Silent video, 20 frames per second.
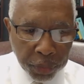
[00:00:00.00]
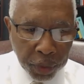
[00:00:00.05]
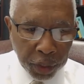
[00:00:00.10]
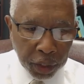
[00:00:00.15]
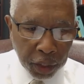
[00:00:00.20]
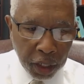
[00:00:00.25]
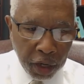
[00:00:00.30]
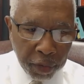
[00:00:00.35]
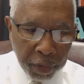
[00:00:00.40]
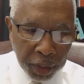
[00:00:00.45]
We're
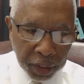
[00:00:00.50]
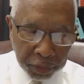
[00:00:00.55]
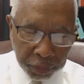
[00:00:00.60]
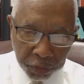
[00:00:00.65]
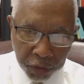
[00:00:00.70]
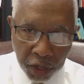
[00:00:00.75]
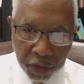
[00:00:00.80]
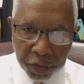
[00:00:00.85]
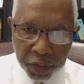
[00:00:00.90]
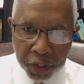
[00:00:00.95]
going to
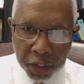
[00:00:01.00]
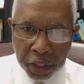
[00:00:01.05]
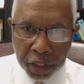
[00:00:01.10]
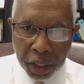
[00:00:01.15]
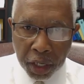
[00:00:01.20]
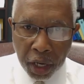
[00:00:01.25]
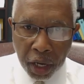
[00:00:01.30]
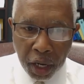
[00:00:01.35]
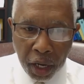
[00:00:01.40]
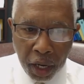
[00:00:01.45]
cover
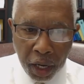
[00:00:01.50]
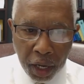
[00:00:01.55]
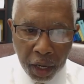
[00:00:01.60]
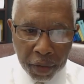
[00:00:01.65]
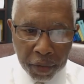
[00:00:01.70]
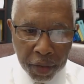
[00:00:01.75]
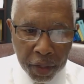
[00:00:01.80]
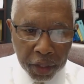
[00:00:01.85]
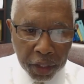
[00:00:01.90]
the